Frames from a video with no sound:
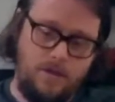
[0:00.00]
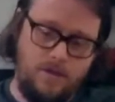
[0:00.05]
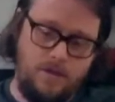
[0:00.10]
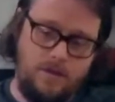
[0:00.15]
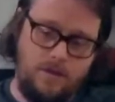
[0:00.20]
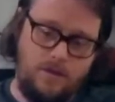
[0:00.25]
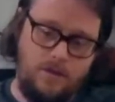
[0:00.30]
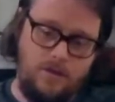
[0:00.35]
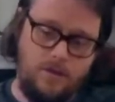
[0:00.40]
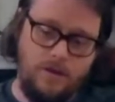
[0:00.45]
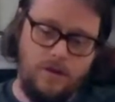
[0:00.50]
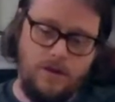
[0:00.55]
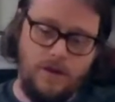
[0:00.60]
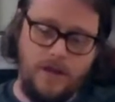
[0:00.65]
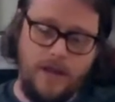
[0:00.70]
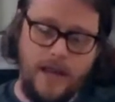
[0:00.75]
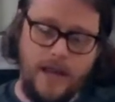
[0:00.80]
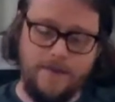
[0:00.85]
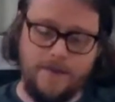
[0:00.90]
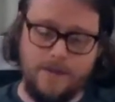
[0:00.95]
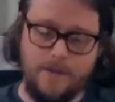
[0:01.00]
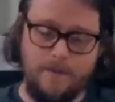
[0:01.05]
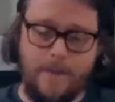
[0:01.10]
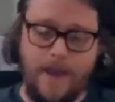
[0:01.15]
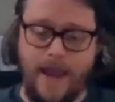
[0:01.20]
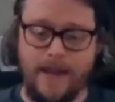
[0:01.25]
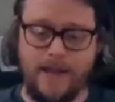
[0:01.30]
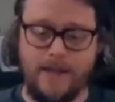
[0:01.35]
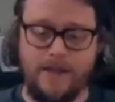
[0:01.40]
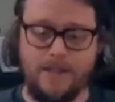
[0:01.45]
You're going to have some
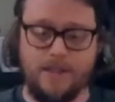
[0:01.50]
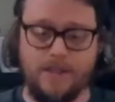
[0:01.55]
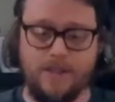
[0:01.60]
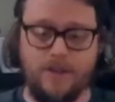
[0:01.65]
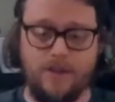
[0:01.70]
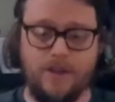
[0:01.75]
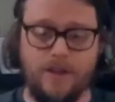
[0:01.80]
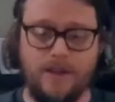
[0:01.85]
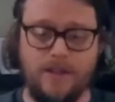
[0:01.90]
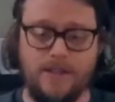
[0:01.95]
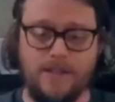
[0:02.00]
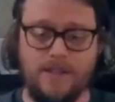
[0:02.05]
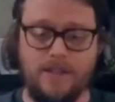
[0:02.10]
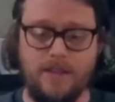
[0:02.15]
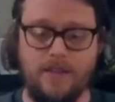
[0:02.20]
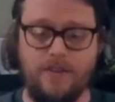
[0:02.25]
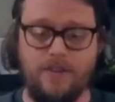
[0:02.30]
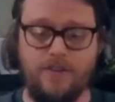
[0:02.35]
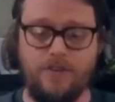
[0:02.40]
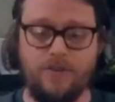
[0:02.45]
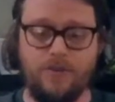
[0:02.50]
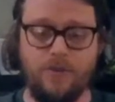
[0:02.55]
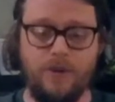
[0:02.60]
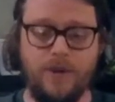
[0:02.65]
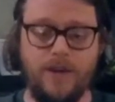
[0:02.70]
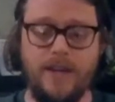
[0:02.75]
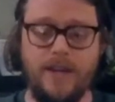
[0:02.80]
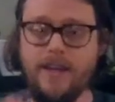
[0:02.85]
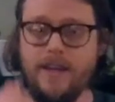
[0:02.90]
magnets. So you're going to see 3